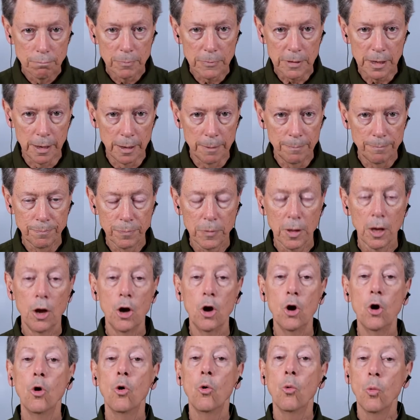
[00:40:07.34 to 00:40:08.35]
Okay?
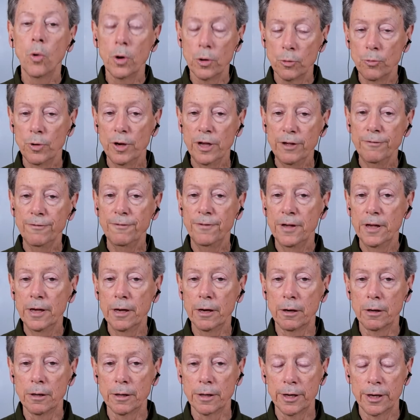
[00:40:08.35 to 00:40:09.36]
When we
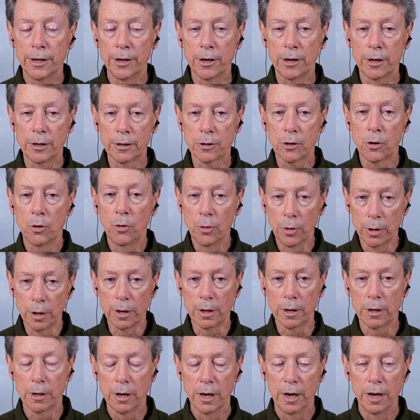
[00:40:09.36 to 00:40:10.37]
feel in our
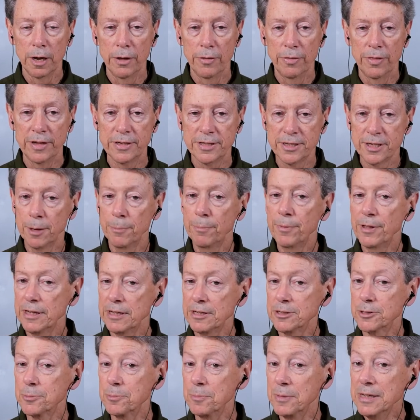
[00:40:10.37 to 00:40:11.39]
core that something
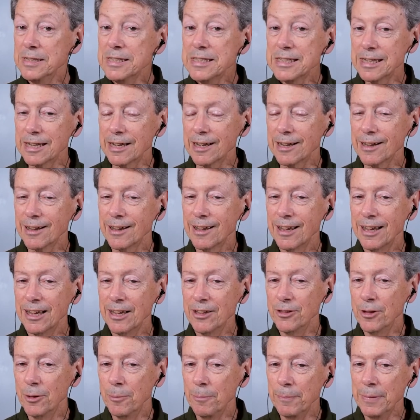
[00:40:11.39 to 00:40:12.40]
is missing
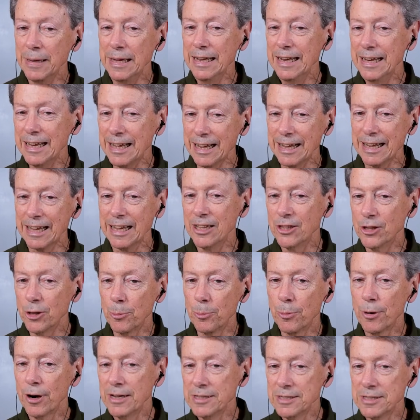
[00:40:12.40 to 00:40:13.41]
in the meeting, in the
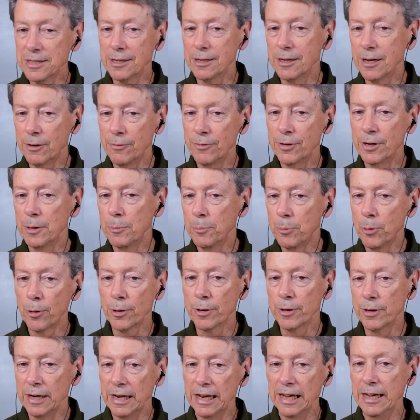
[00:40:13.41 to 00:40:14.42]
present of an
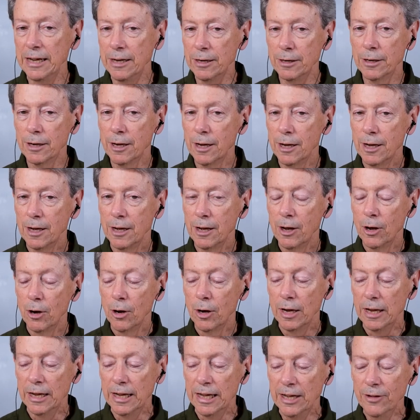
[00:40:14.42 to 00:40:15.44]
important need,
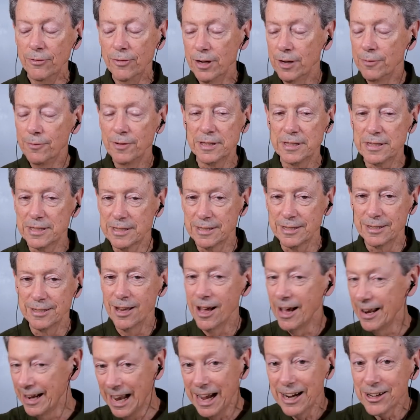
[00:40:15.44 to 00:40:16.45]
even if it's
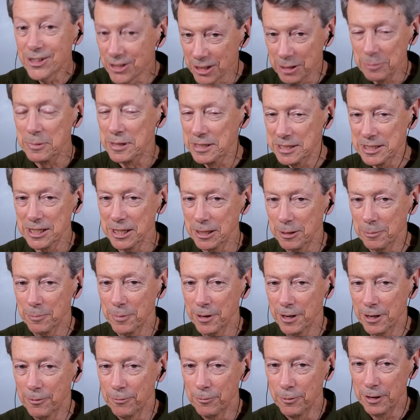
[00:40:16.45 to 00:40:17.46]
not actually missing,
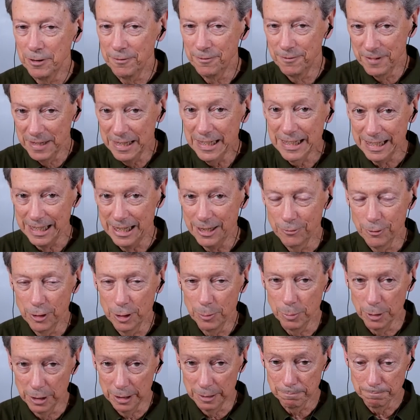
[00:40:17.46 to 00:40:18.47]
but if we feel it, if we
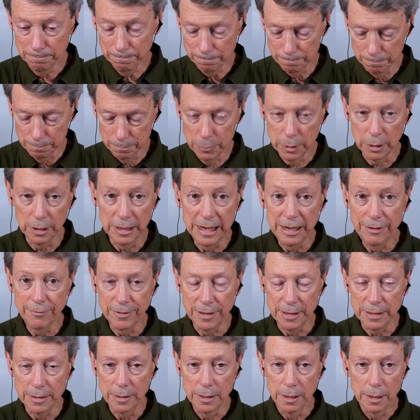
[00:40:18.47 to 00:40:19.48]
be- believe
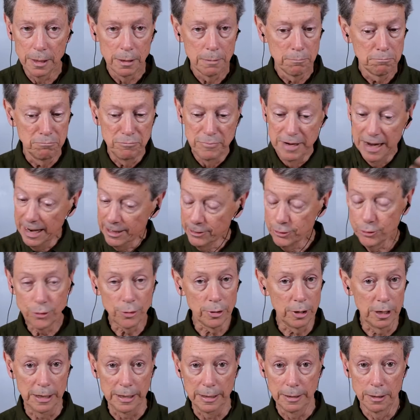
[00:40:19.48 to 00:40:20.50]
it
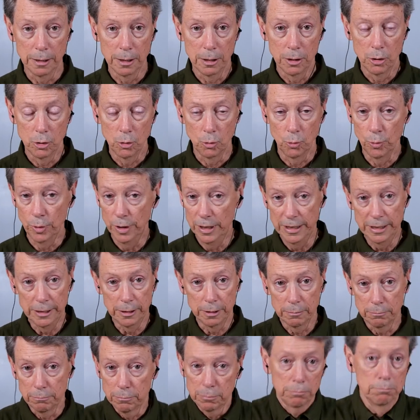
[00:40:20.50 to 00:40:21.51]
naturally, we
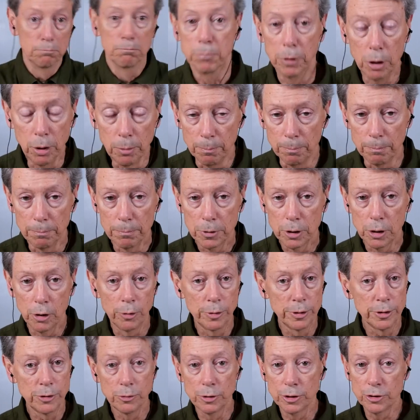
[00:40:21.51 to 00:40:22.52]
boom, go
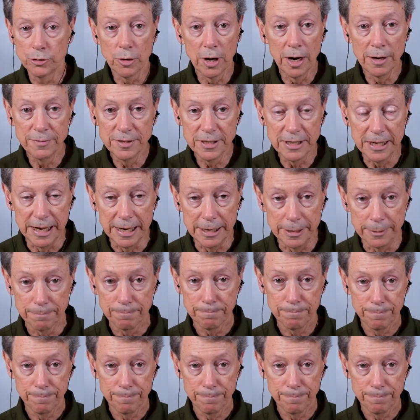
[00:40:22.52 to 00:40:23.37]
into a drive state.